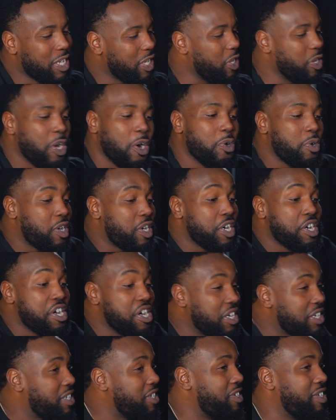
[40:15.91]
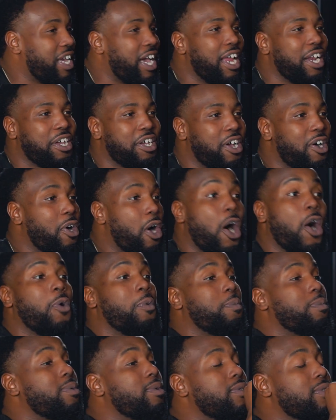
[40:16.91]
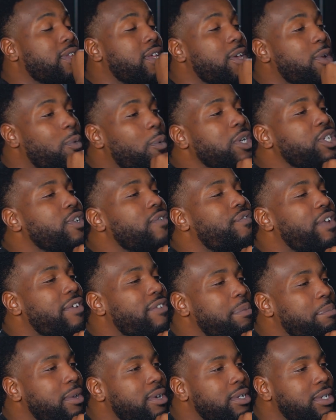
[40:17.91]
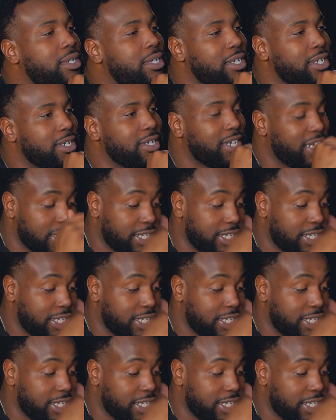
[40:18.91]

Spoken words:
You know, cook. You gotta go. Oh, what's your favorite meal to cook? Because